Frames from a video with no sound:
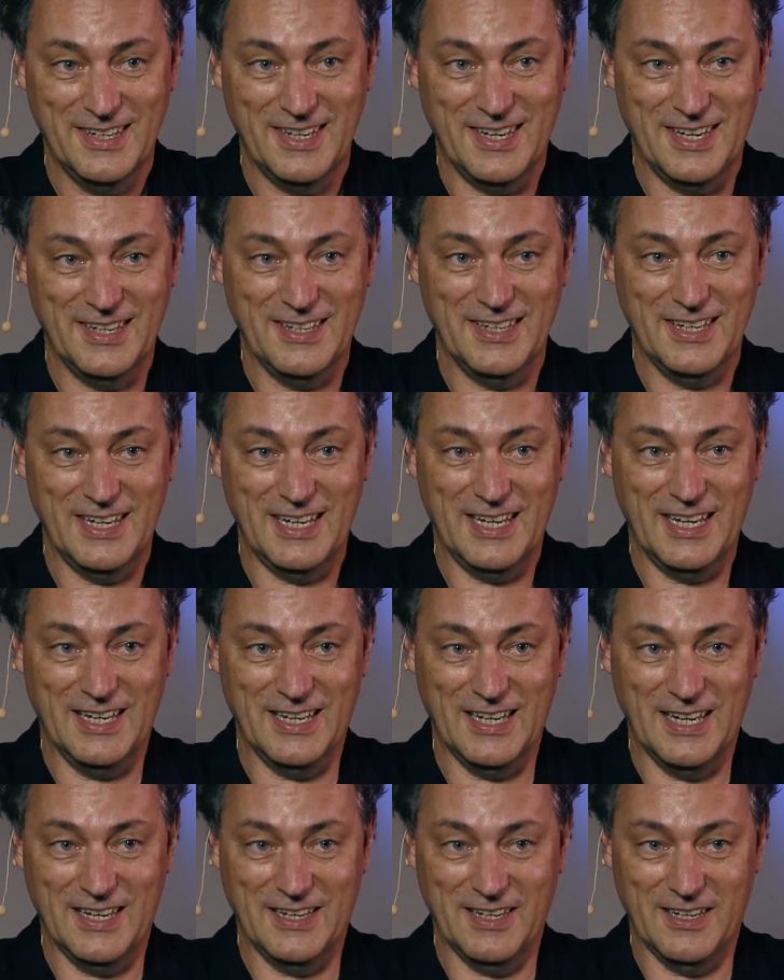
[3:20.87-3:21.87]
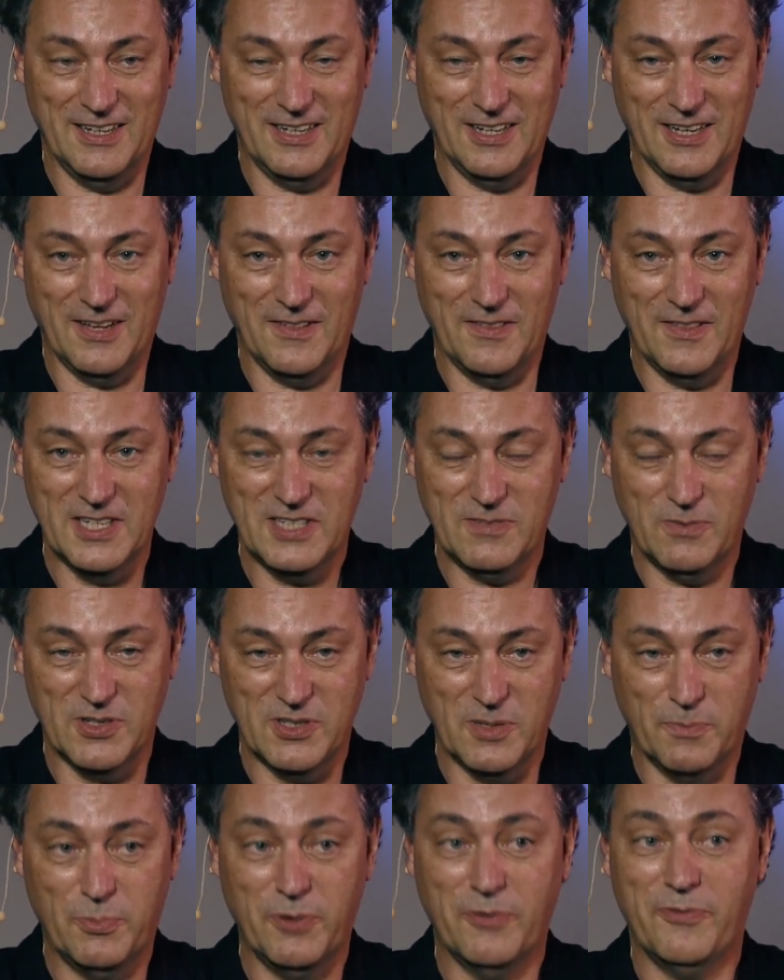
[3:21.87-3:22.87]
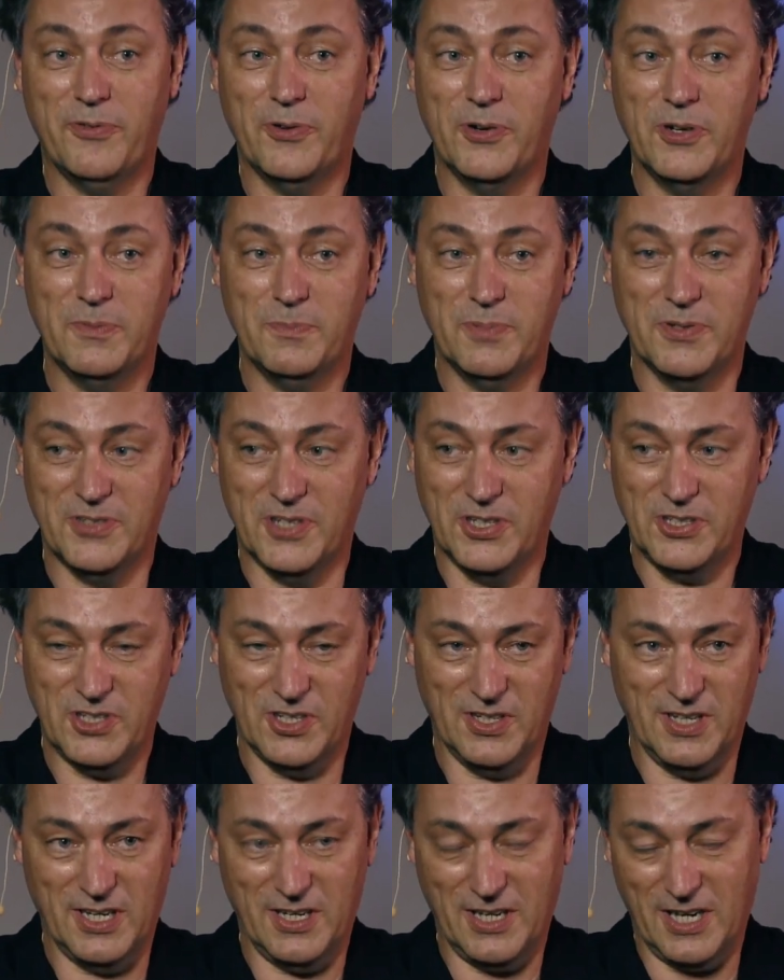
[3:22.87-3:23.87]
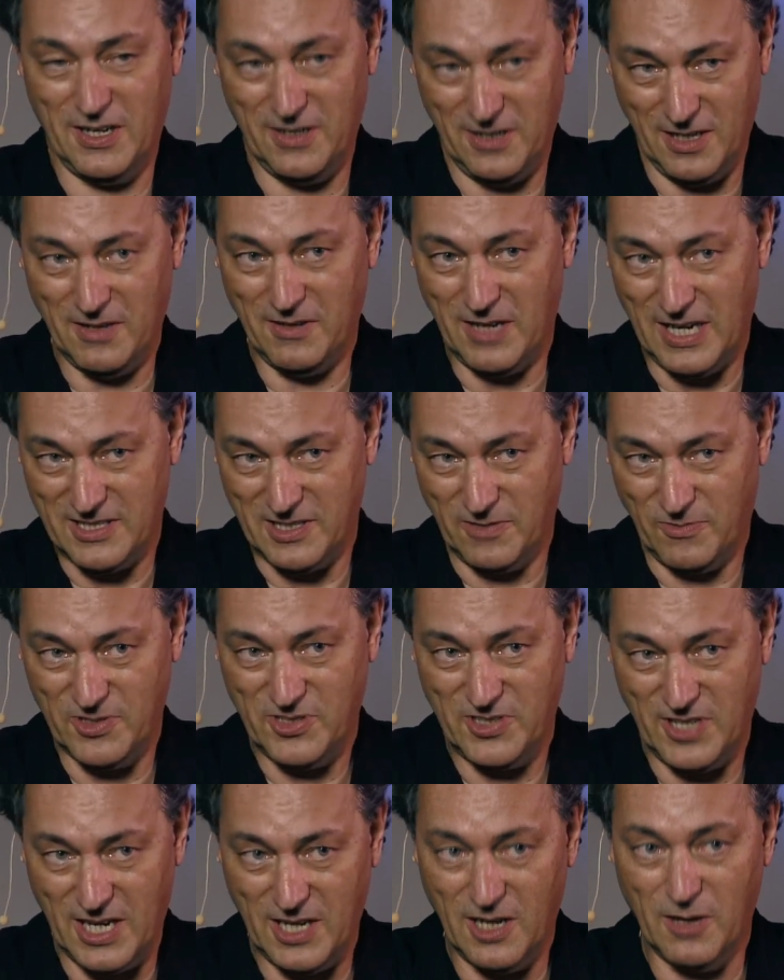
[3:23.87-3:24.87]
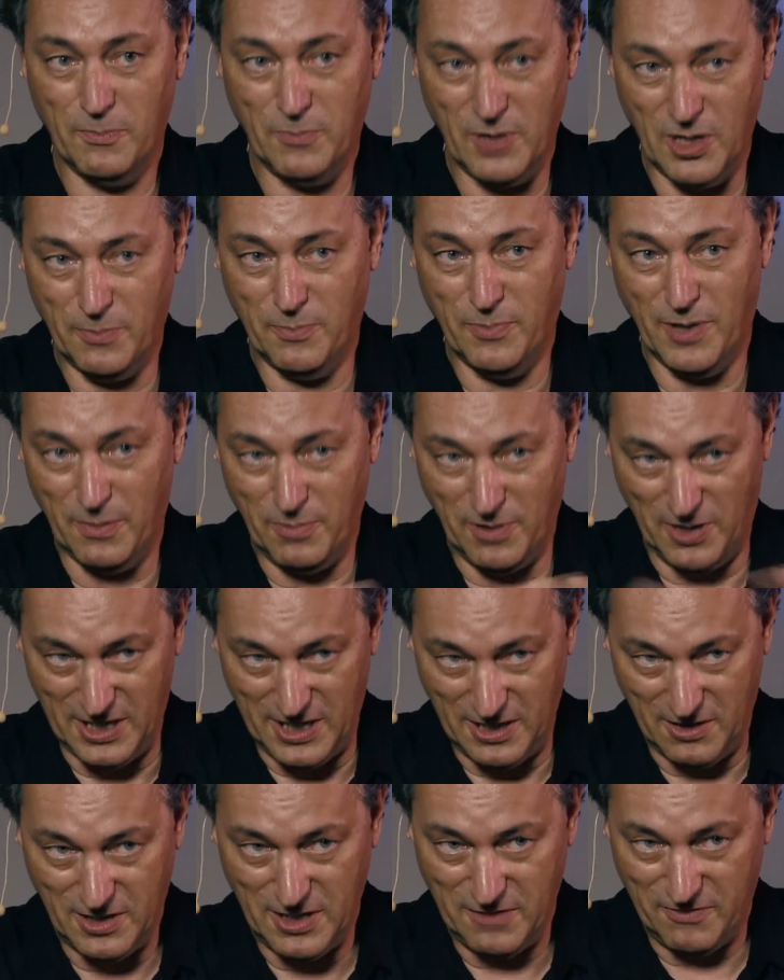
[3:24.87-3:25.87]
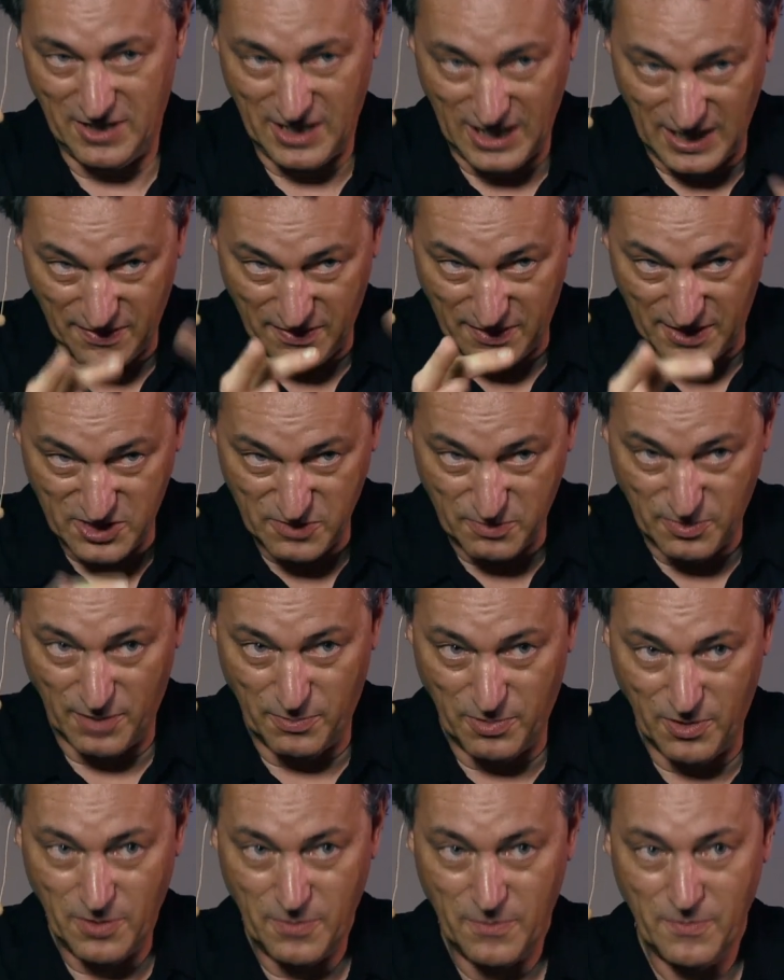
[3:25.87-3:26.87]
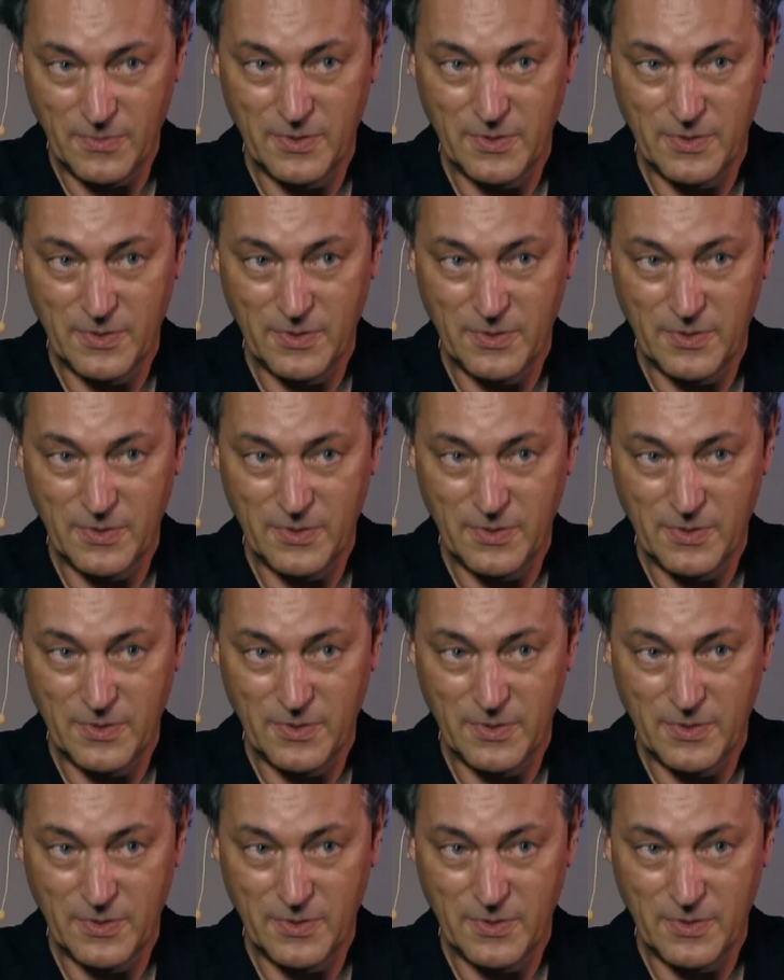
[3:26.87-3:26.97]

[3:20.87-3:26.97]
Right? And, and uh, this was a preferred position, and, and uh, as I was saying, a, a bubble, living in this bubble